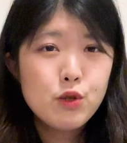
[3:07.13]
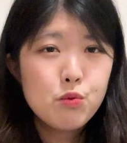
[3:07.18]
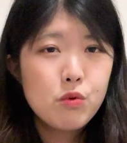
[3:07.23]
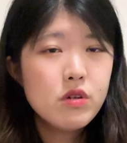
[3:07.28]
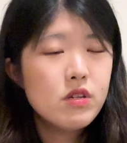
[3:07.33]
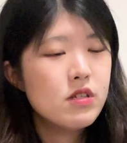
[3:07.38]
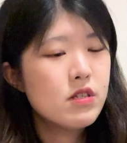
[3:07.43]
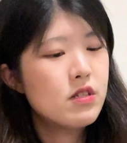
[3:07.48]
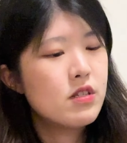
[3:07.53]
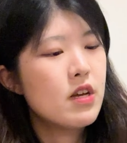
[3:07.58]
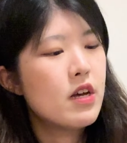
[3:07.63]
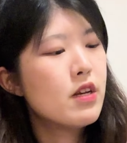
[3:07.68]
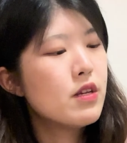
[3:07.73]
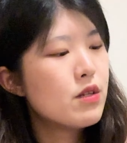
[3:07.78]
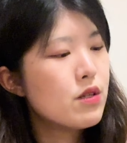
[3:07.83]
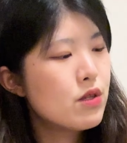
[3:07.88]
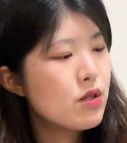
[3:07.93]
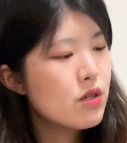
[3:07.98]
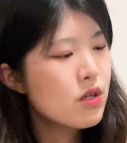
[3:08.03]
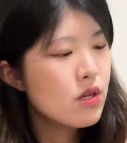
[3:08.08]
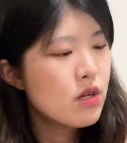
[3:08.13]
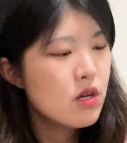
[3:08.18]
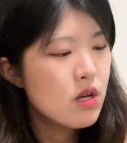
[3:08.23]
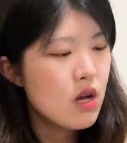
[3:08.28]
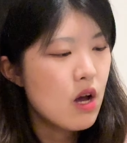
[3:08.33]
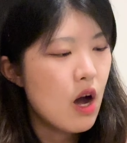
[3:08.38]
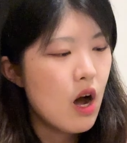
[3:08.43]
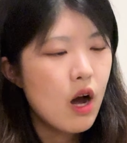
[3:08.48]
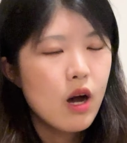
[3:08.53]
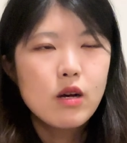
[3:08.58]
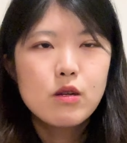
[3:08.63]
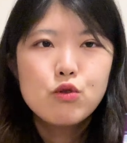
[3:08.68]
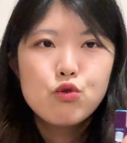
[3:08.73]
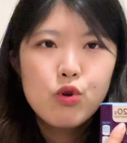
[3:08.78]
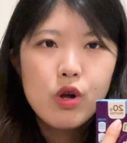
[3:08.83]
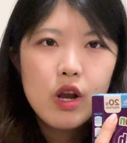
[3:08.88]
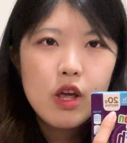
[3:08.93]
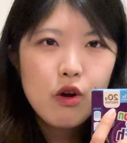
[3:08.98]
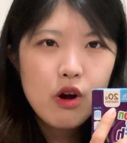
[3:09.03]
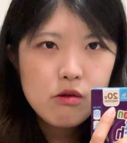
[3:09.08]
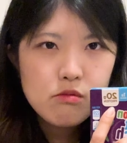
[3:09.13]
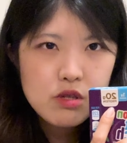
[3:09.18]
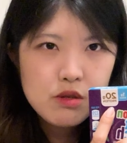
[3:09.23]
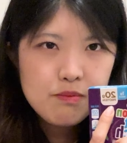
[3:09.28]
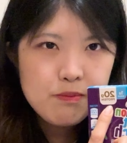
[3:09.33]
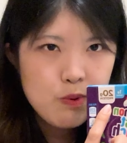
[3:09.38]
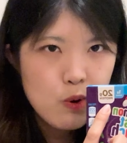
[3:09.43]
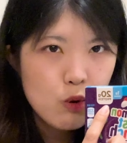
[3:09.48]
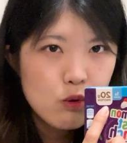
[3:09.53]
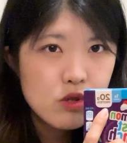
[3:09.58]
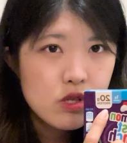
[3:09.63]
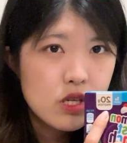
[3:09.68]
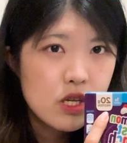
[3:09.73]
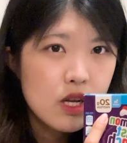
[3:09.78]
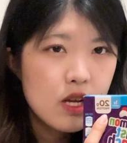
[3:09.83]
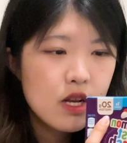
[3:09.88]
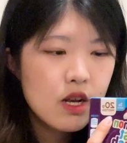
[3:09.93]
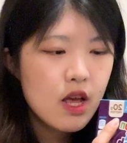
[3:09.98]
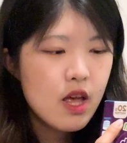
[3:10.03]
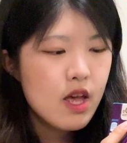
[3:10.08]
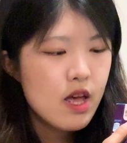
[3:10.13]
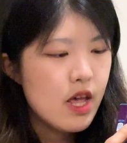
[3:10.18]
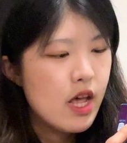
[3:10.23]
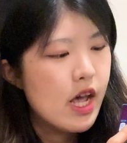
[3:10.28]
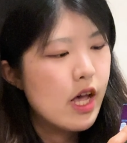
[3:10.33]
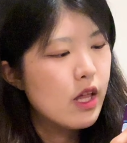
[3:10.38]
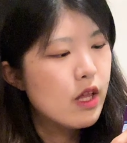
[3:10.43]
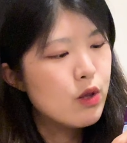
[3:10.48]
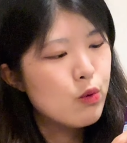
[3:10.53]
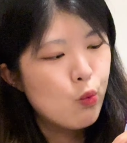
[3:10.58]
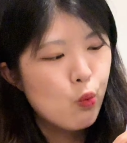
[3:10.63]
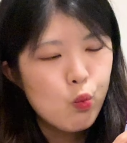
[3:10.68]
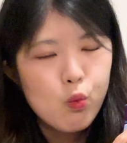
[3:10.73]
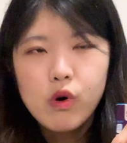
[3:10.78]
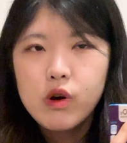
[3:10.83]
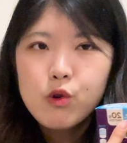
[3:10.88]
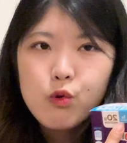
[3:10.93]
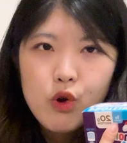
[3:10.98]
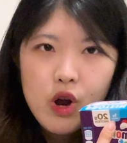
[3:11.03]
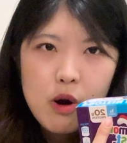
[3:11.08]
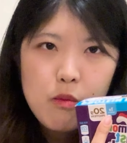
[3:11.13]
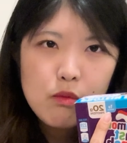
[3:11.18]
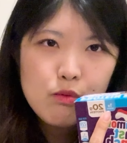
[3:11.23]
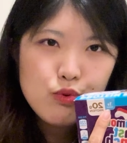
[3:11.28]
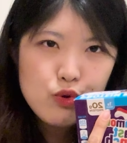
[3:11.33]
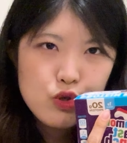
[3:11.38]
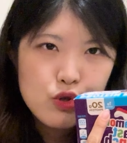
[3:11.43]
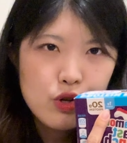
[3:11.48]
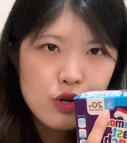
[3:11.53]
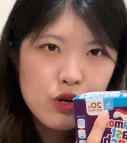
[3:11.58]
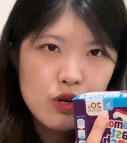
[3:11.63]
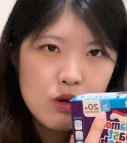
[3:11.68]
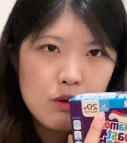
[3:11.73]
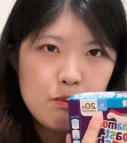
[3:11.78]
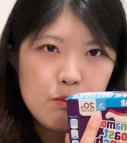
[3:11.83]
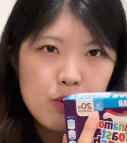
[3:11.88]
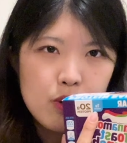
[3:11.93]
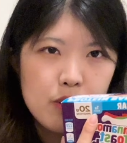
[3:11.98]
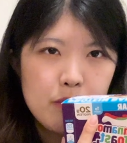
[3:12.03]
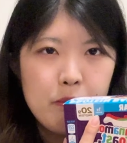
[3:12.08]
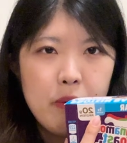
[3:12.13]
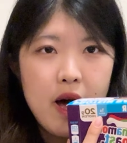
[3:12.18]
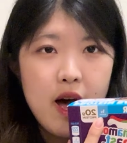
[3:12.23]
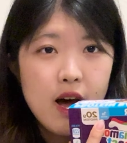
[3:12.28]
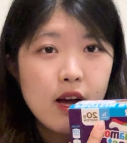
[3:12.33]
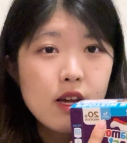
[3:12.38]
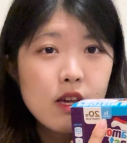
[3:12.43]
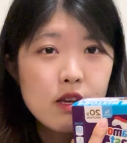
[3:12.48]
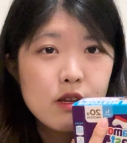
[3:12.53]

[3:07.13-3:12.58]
one, it says 20 grams of protein and 1 gram of sugar per pack.